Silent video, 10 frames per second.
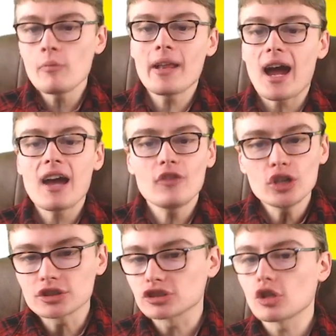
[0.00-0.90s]
many, I've
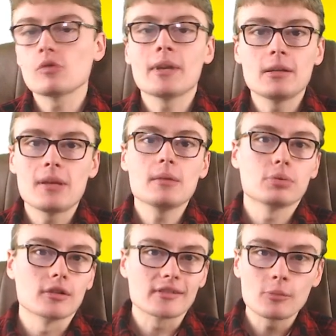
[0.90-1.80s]
heard so many
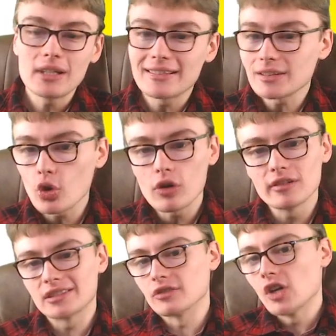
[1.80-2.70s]
people, so many
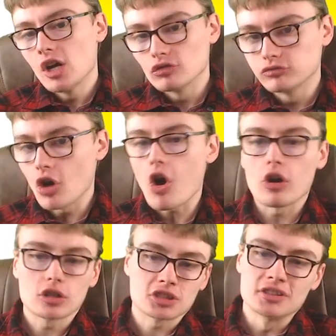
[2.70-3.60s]
stories of
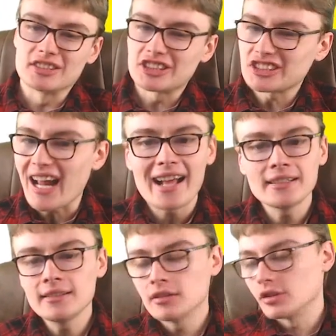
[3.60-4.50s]
rocks and
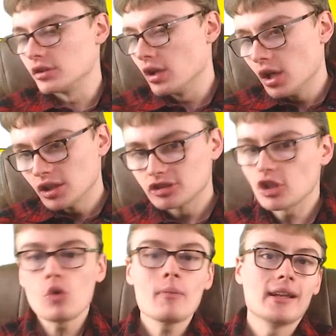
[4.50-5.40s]
sand and
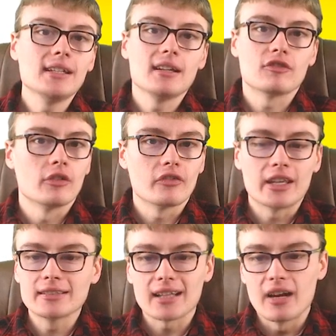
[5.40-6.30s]
so many different
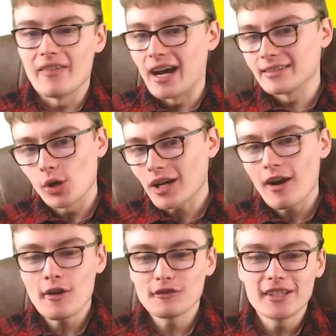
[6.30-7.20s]
things like that. So I
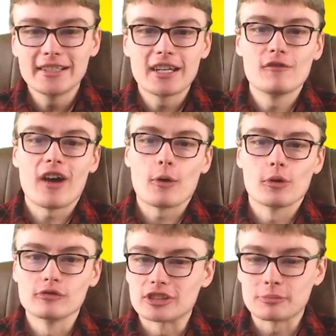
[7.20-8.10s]
can't really give that
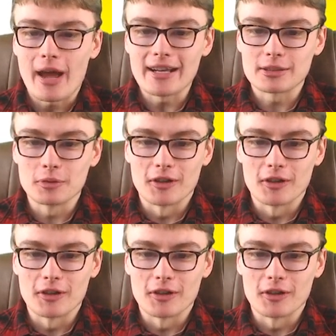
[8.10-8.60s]
one respect, to be